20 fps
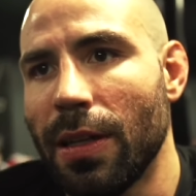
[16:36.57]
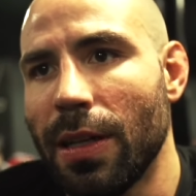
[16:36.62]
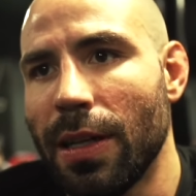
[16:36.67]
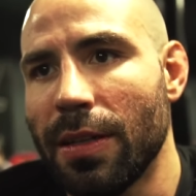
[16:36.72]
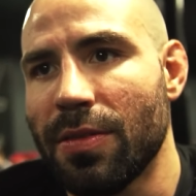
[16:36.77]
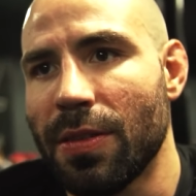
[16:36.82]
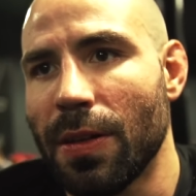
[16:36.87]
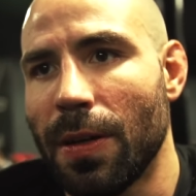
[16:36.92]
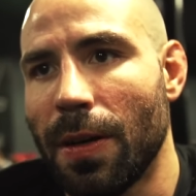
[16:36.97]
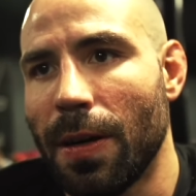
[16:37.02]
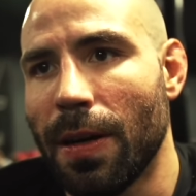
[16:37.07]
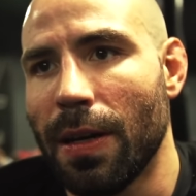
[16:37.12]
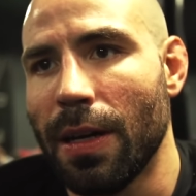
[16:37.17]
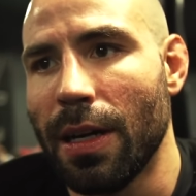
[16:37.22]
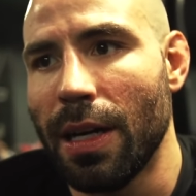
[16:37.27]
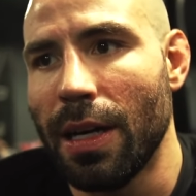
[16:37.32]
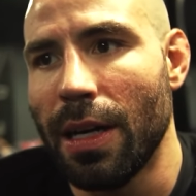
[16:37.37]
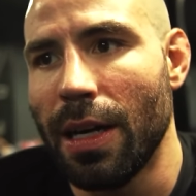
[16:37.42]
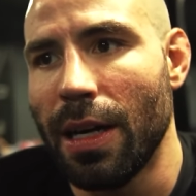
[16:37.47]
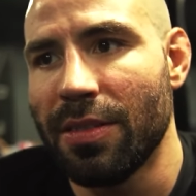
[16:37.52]
It's a uh,
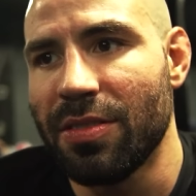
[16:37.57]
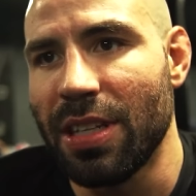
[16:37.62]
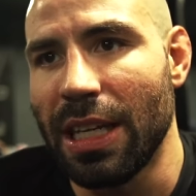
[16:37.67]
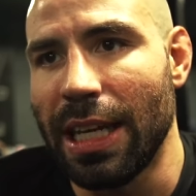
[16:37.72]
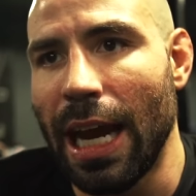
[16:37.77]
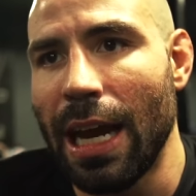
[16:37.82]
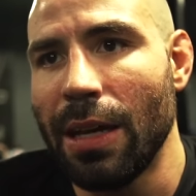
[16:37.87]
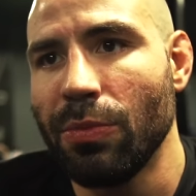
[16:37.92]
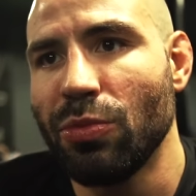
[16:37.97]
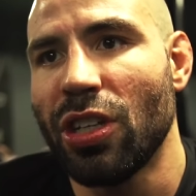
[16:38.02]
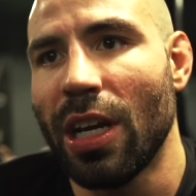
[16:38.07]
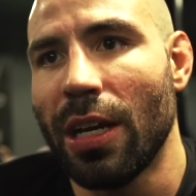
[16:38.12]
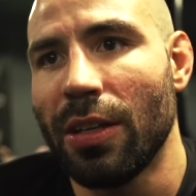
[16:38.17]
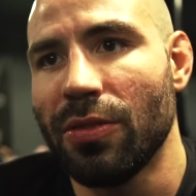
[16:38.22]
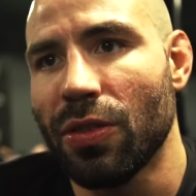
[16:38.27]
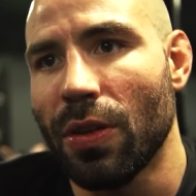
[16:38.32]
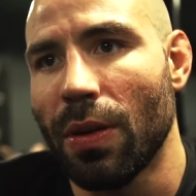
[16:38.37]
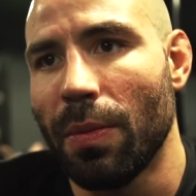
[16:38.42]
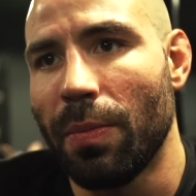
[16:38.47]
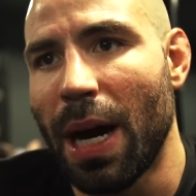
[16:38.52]
it's a game
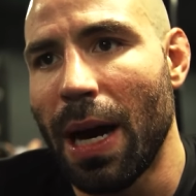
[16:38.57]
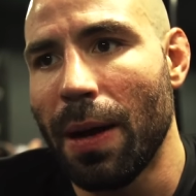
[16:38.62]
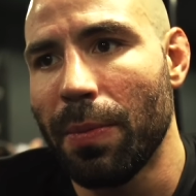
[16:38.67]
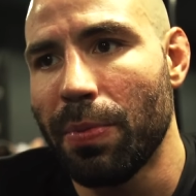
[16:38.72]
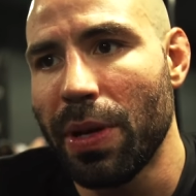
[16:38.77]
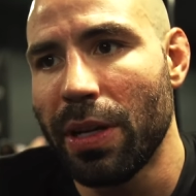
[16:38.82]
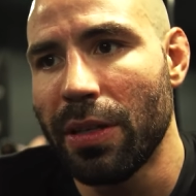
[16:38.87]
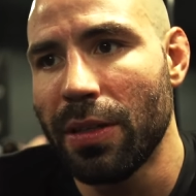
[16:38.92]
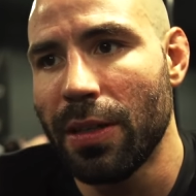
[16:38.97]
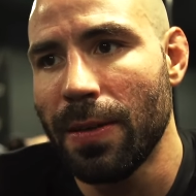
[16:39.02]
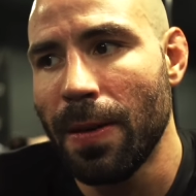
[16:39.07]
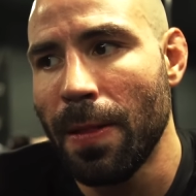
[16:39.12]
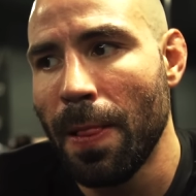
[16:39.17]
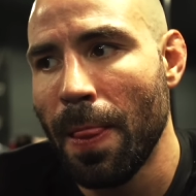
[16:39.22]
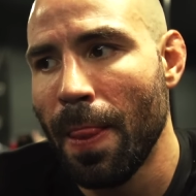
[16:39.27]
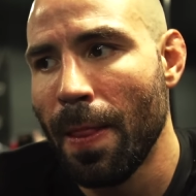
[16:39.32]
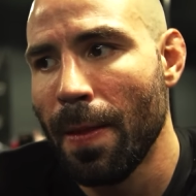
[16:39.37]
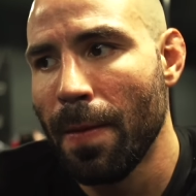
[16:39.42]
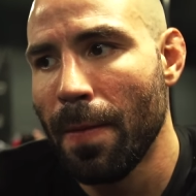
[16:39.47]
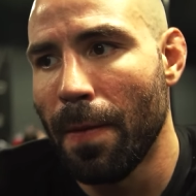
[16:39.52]
changer in my opinion,
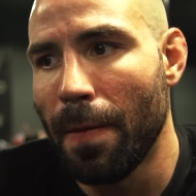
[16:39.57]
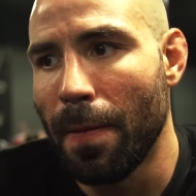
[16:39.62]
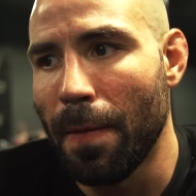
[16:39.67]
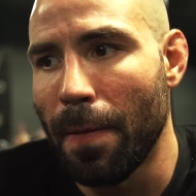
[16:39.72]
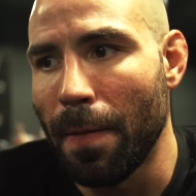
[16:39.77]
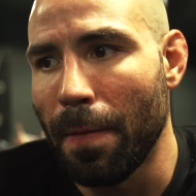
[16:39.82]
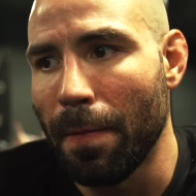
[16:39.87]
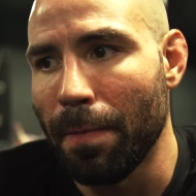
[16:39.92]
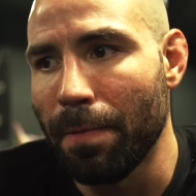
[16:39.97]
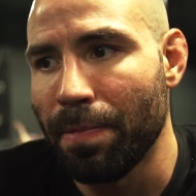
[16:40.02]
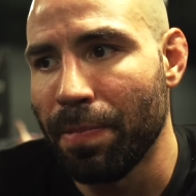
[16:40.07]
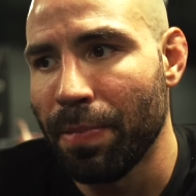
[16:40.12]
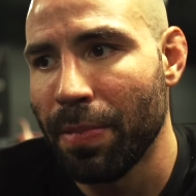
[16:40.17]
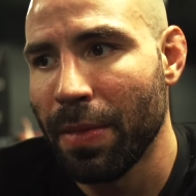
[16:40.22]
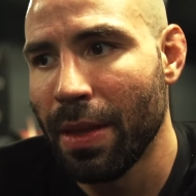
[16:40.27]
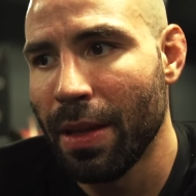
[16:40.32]
um,